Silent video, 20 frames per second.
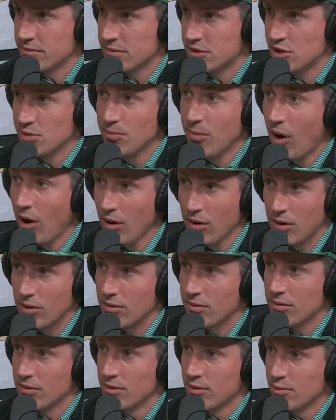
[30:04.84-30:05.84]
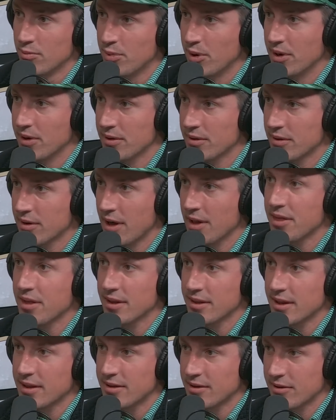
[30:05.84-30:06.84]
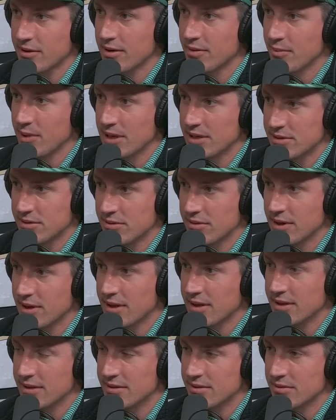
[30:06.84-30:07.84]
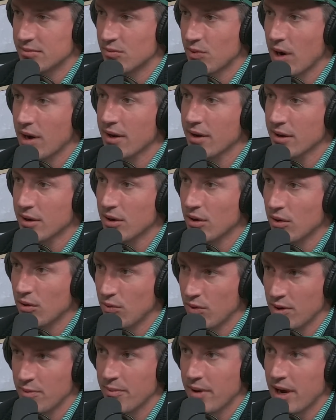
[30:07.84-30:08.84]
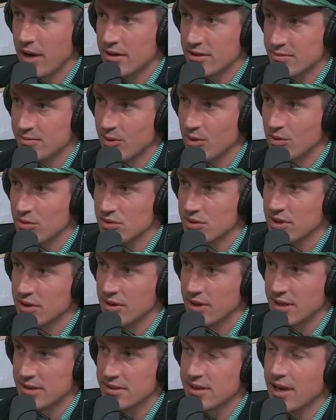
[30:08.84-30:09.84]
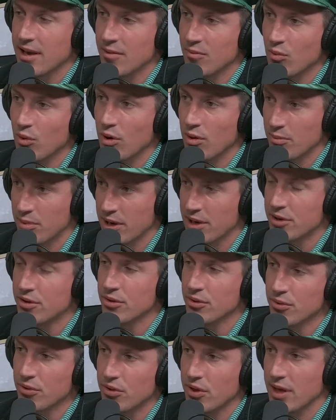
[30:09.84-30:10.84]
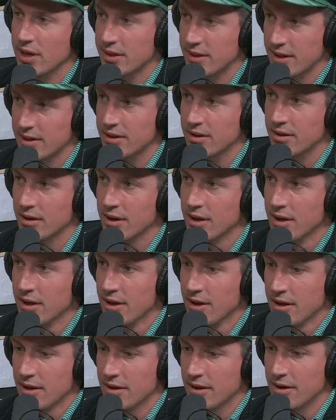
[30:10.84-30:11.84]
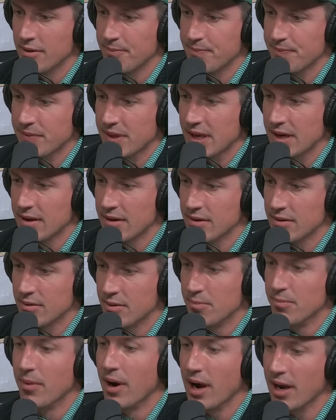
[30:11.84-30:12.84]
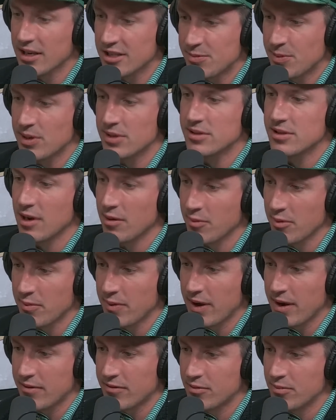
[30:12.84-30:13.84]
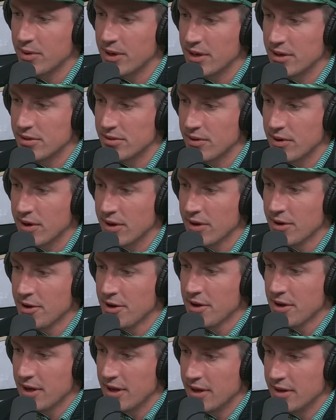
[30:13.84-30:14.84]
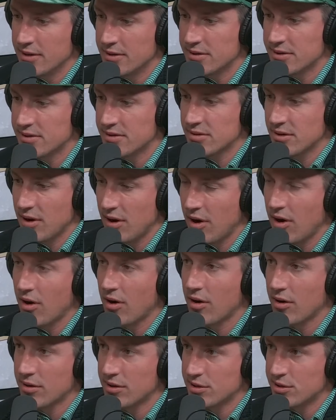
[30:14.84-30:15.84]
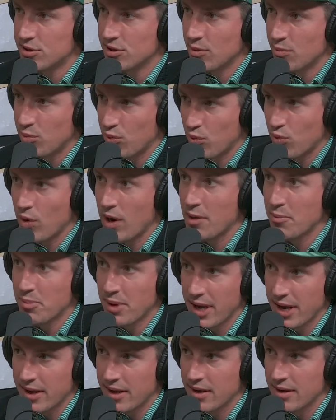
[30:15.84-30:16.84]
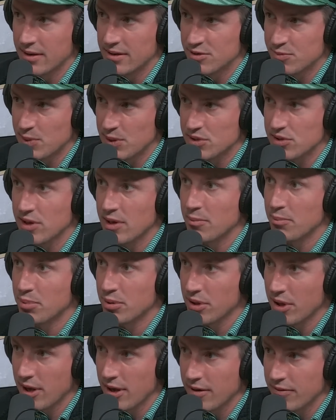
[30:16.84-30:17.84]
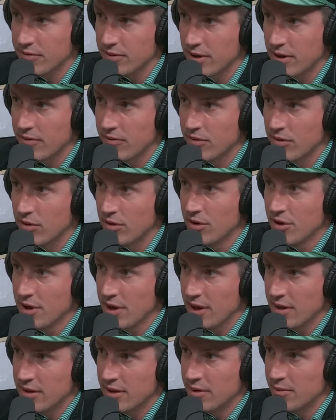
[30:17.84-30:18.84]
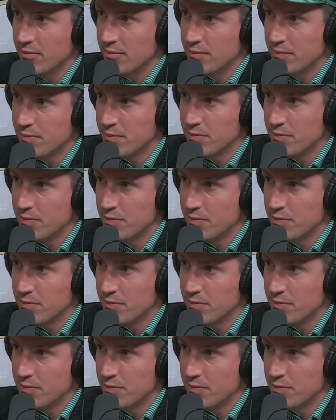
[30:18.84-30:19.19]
tomorrow. But I think that they're going to make sure that he's ready to go when it matters most, and that's game 1. But I do think that in my experience coming back from injury, it's hard to jump right back in, especially at playoff level, and then